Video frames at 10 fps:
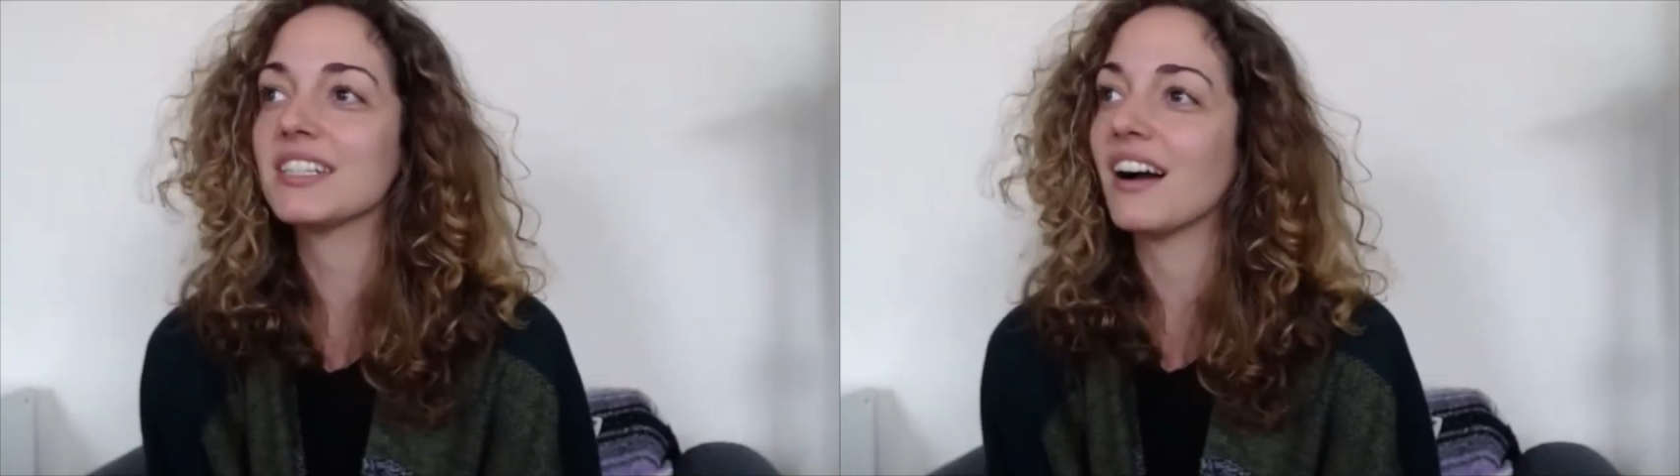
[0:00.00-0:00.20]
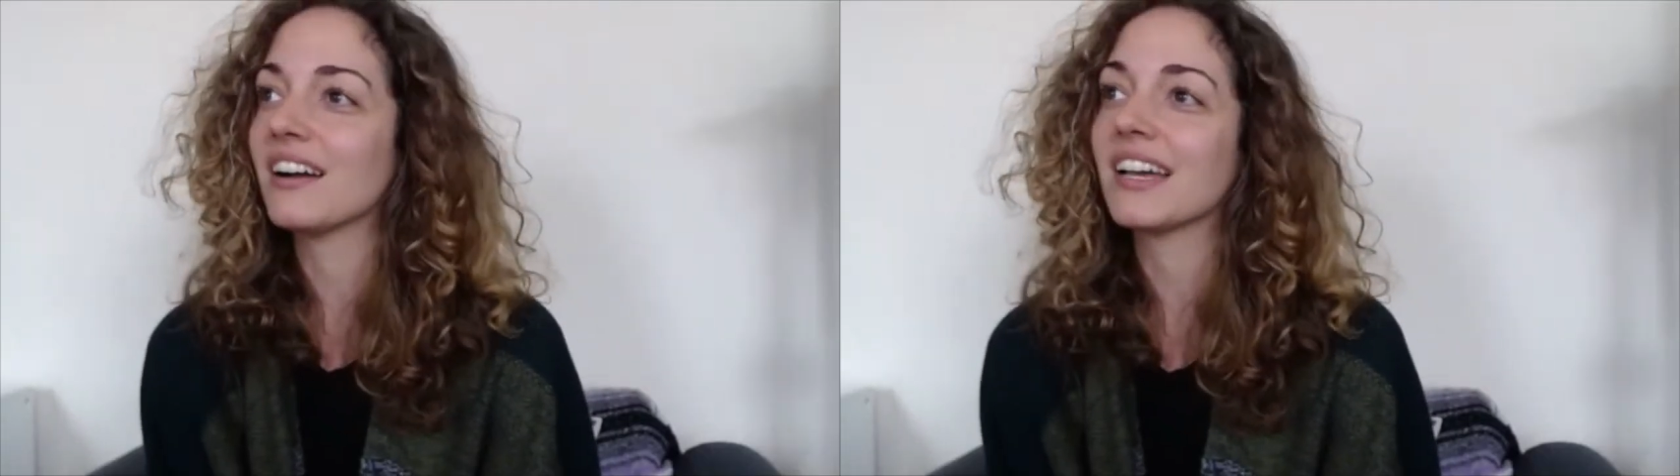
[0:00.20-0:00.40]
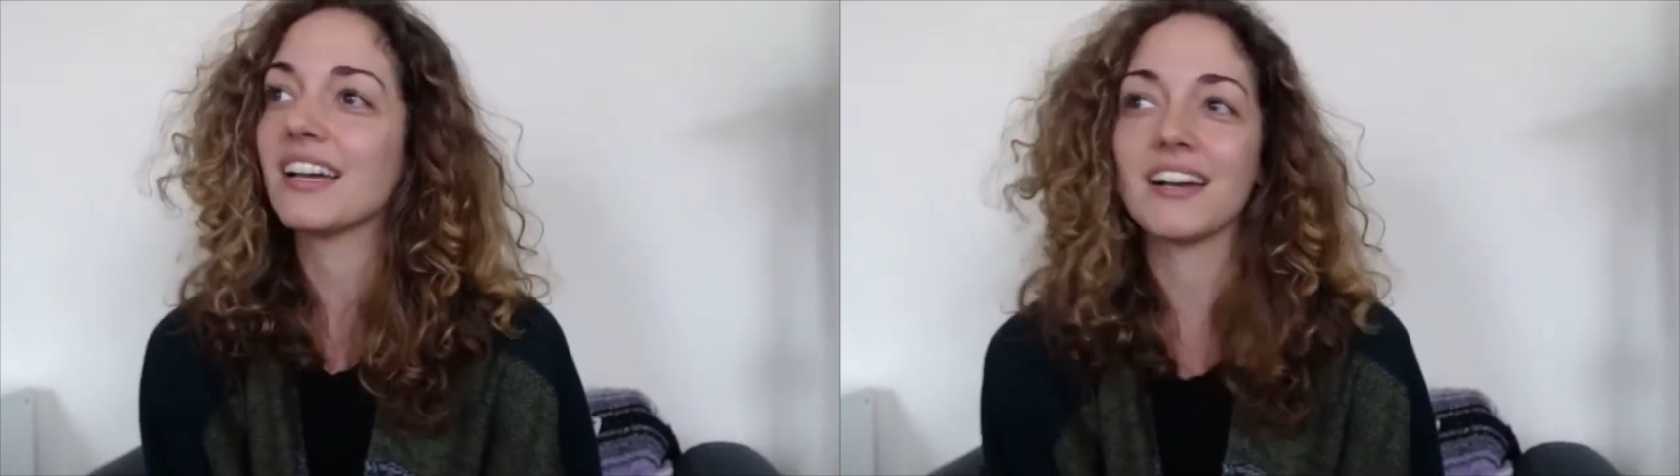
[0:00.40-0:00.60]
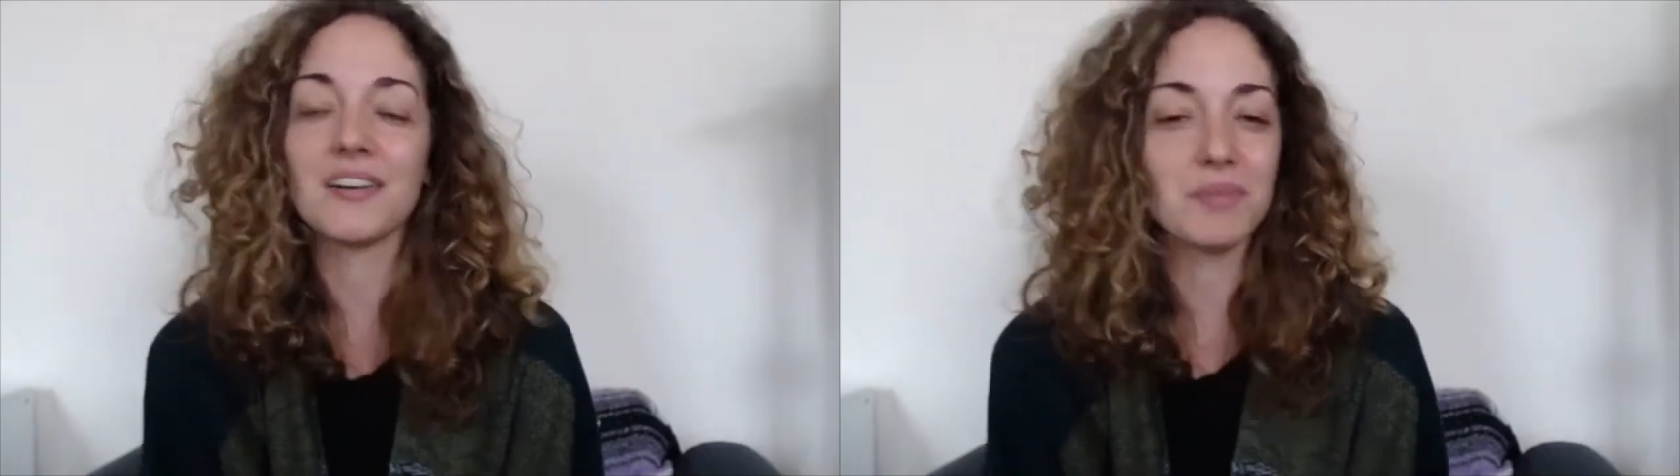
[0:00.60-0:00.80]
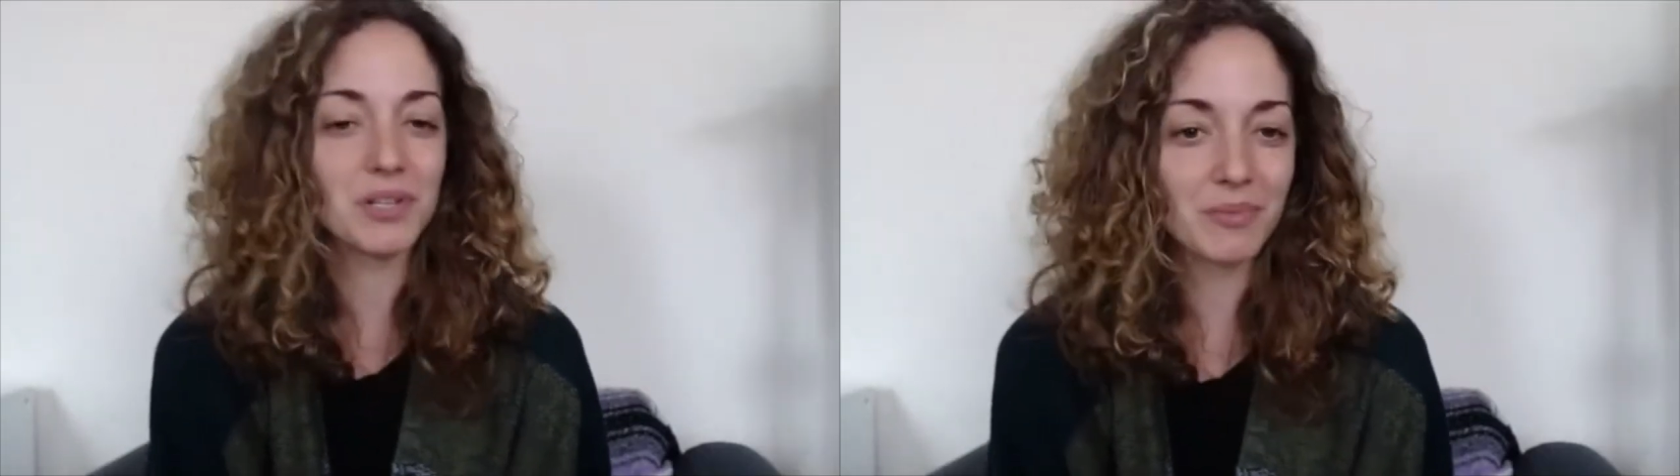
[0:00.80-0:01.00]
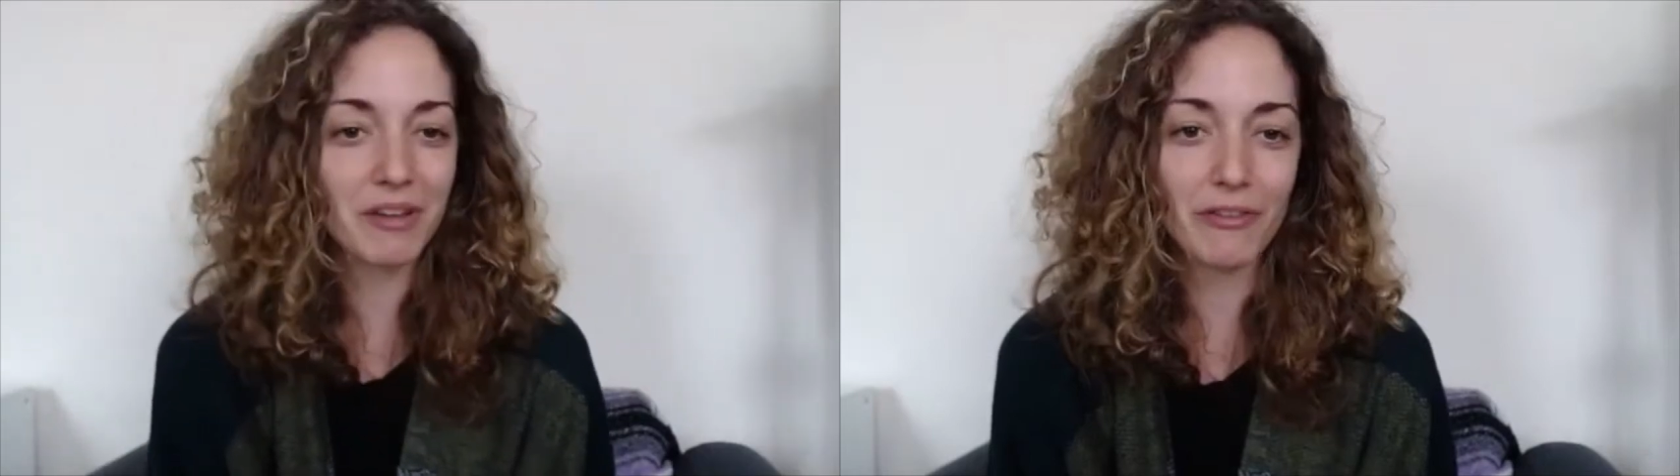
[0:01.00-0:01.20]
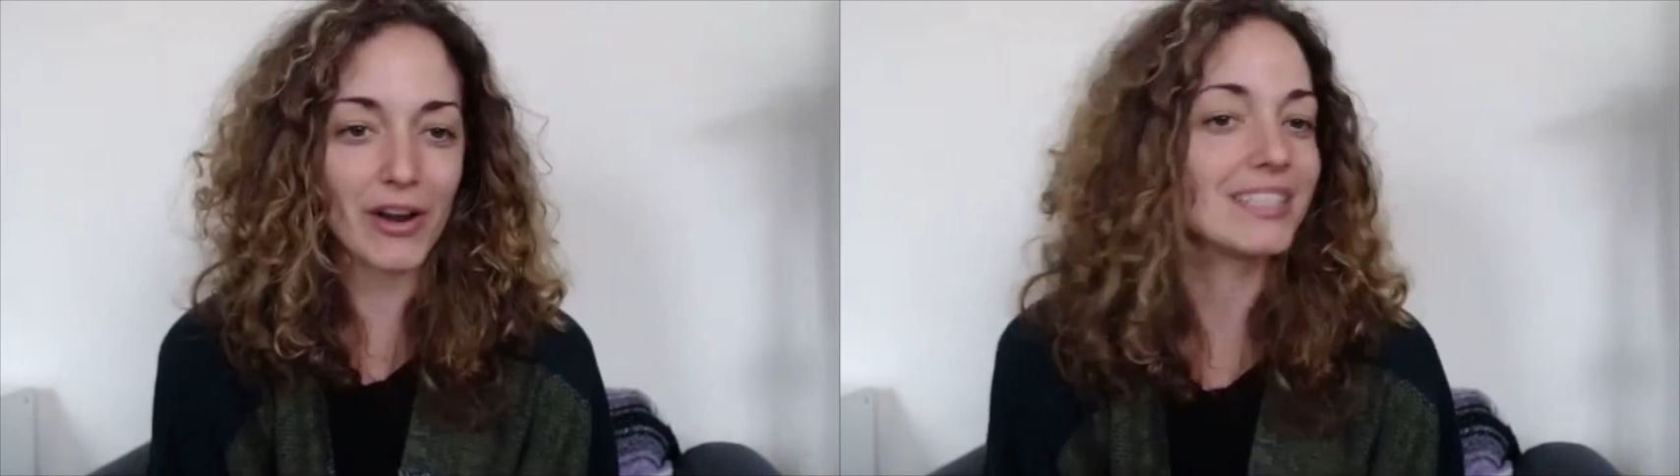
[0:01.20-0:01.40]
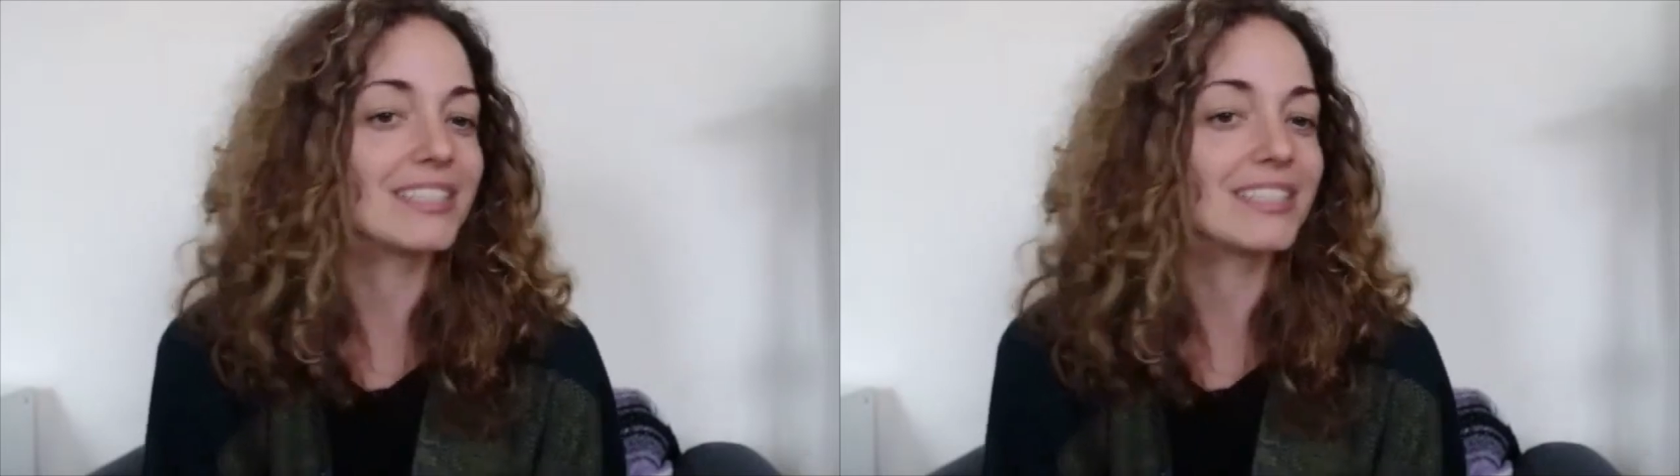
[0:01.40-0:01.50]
hugging a bunch of my friends,